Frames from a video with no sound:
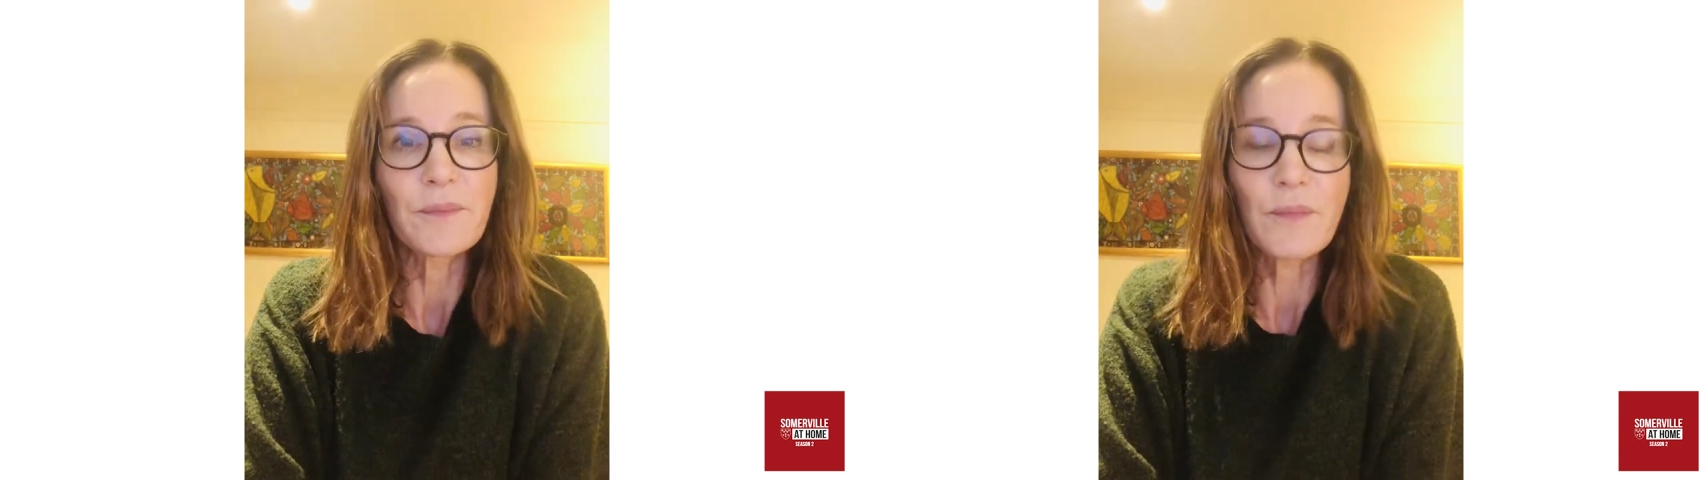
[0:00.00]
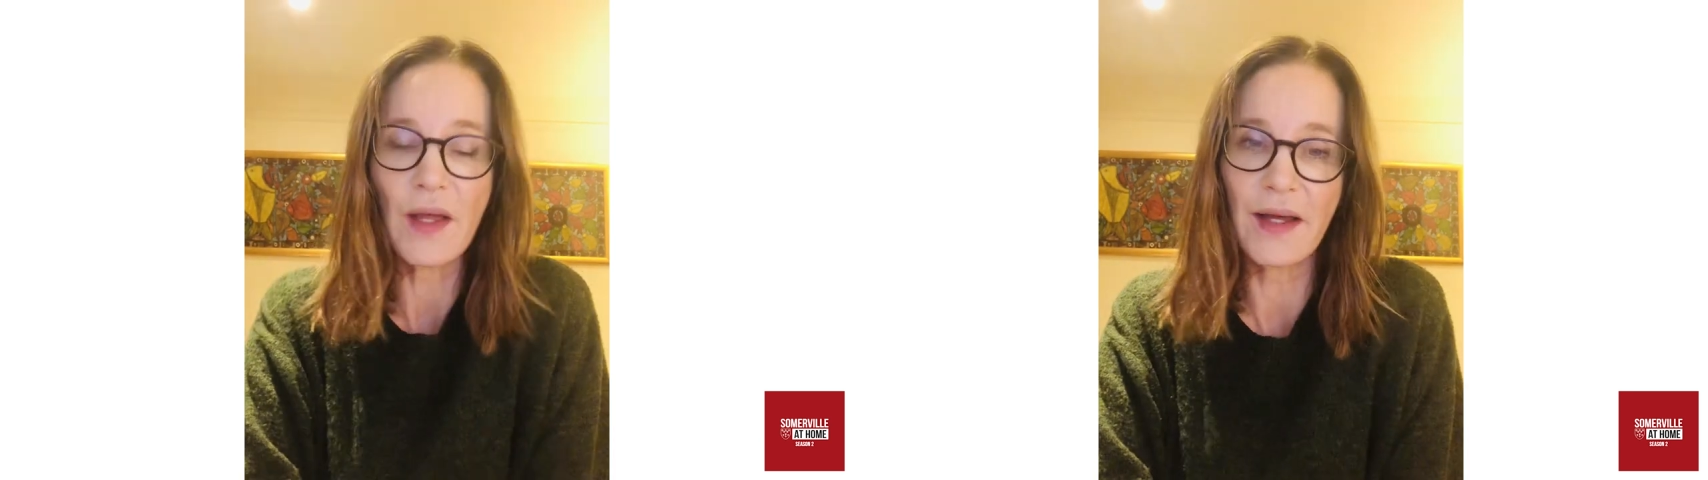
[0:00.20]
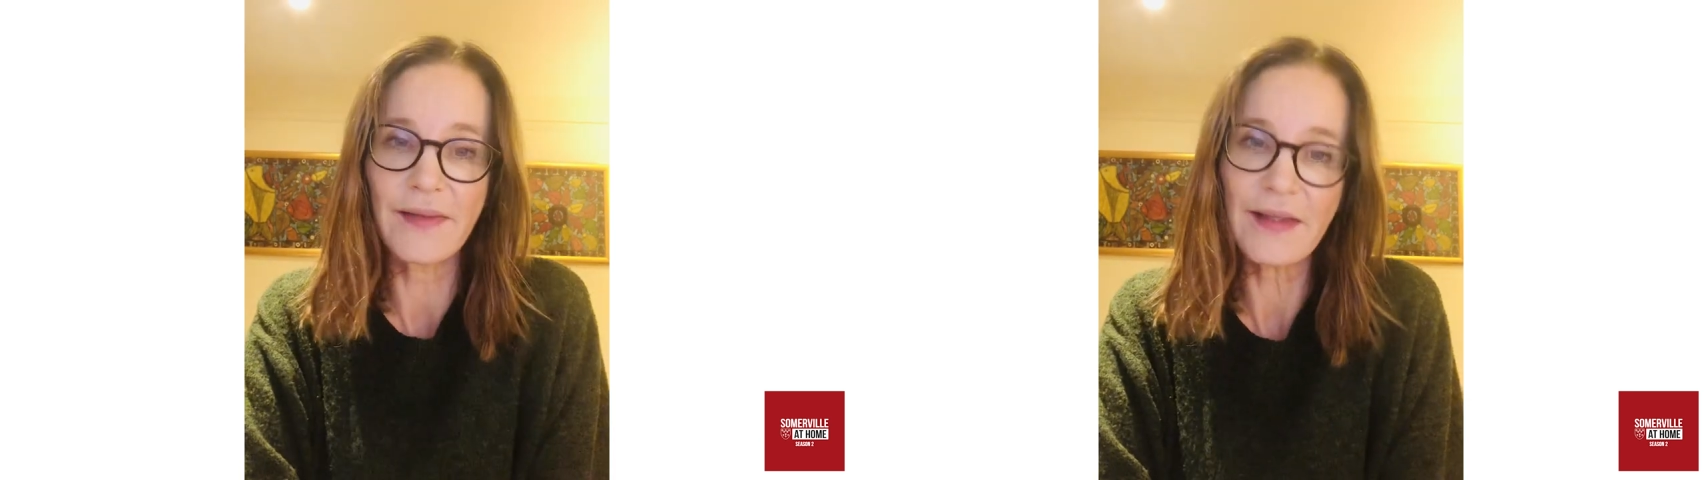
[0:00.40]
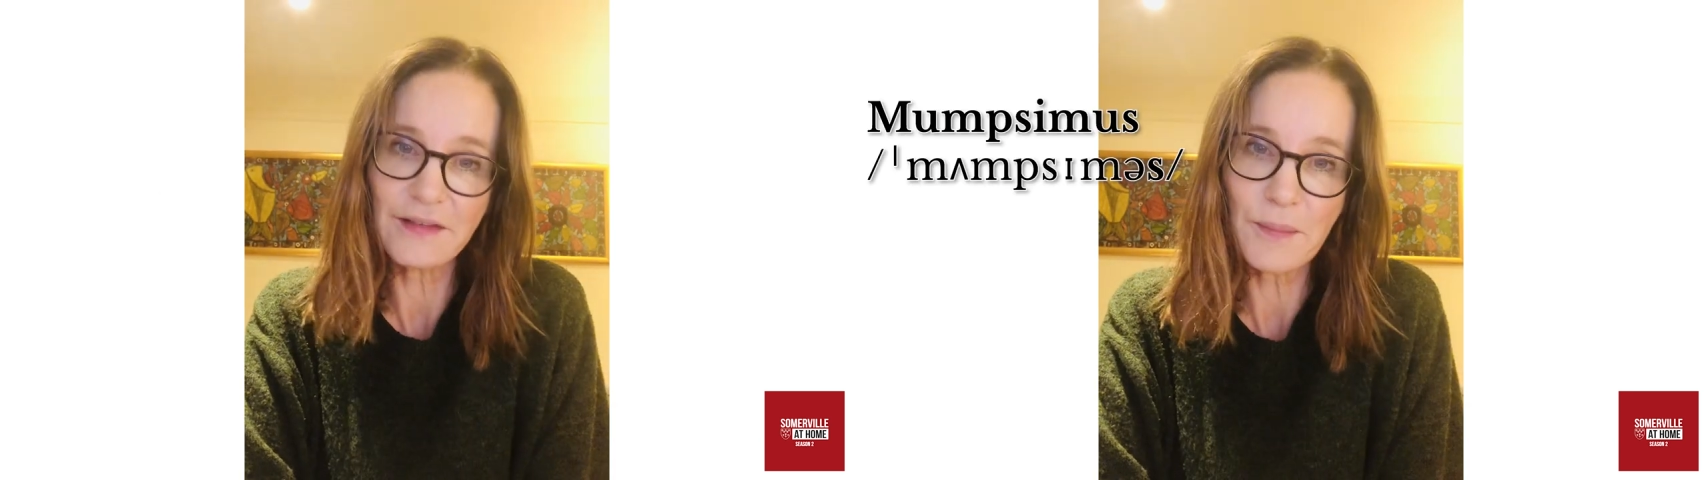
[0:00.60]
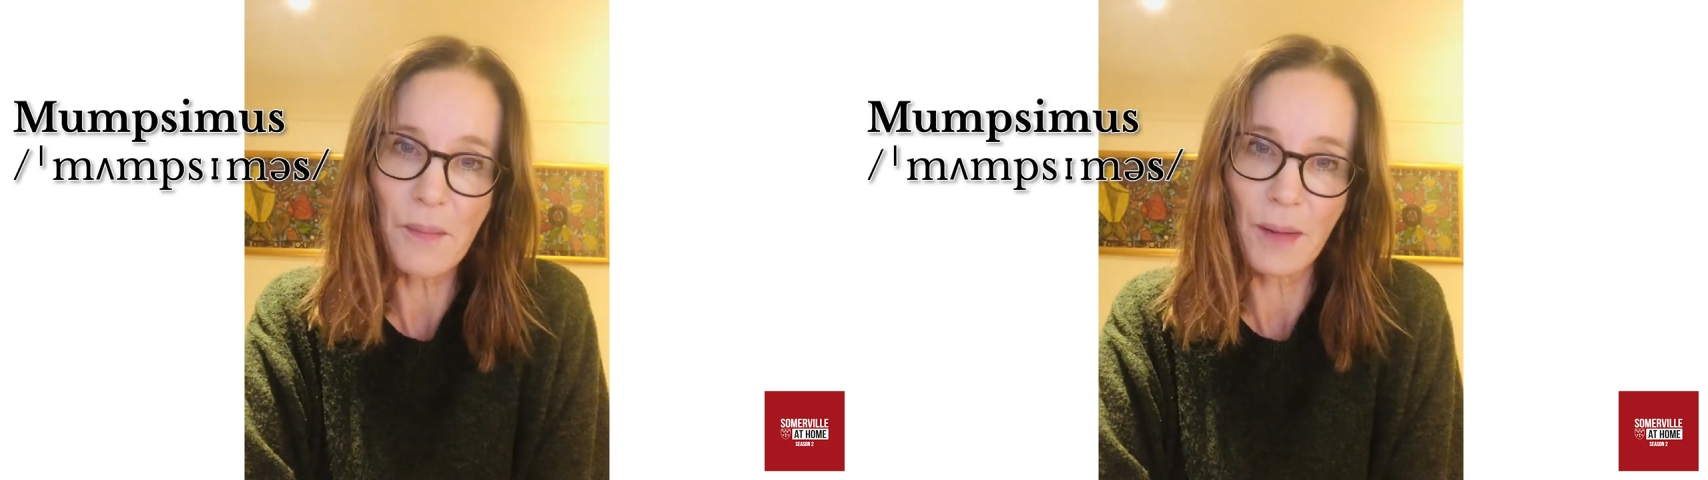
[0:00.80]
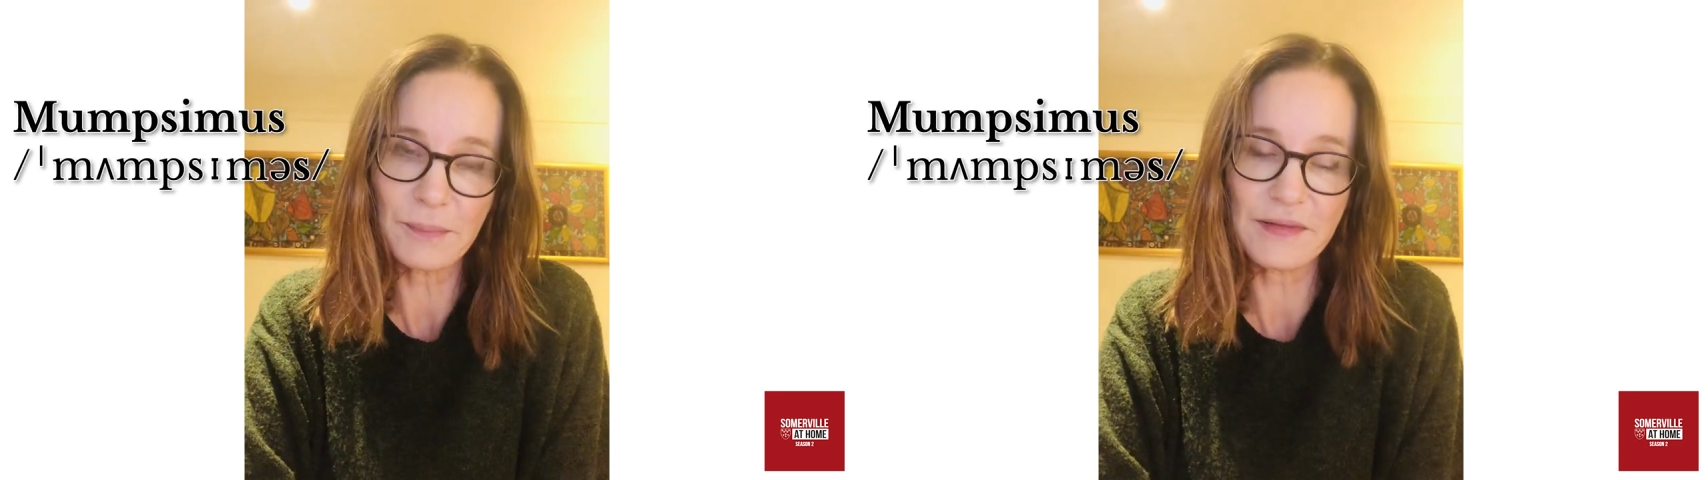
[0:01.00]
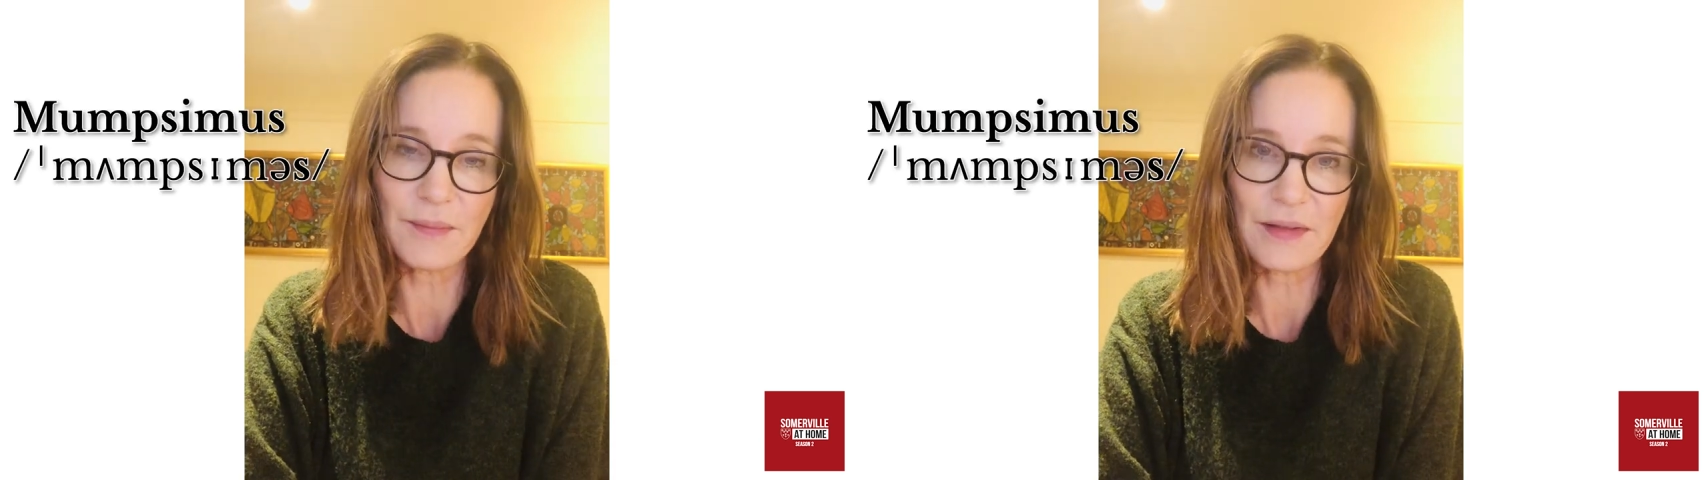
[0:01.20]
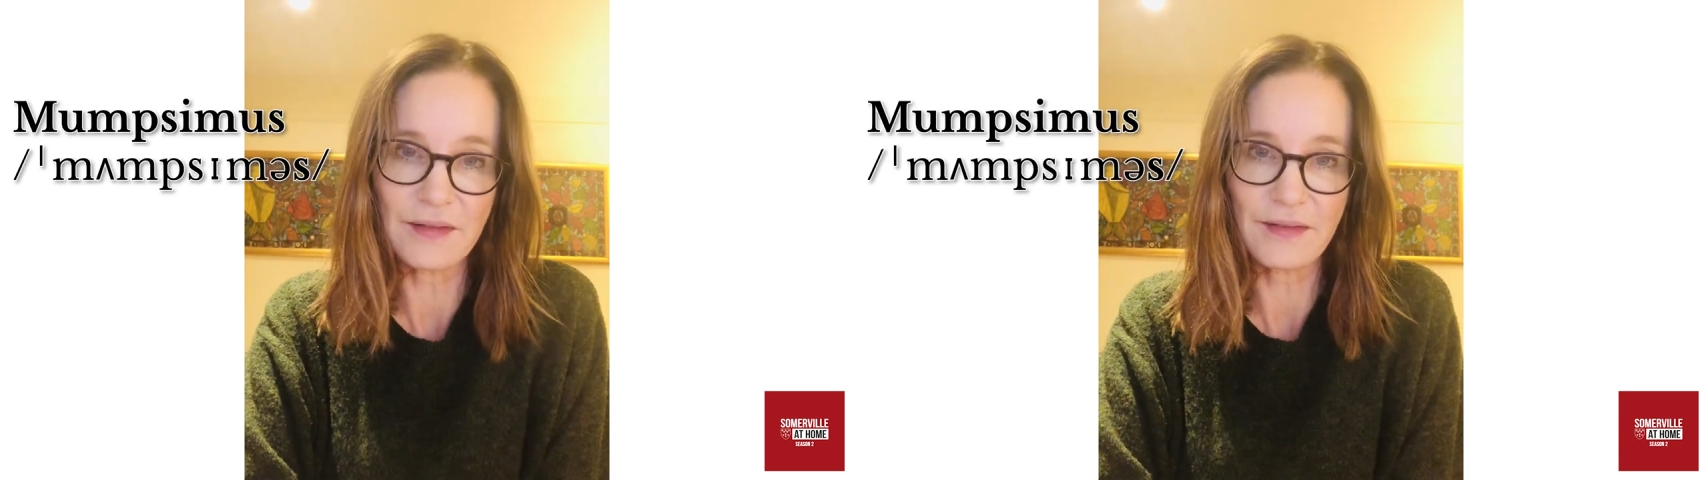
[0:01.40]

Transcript: That's a mumpsimus.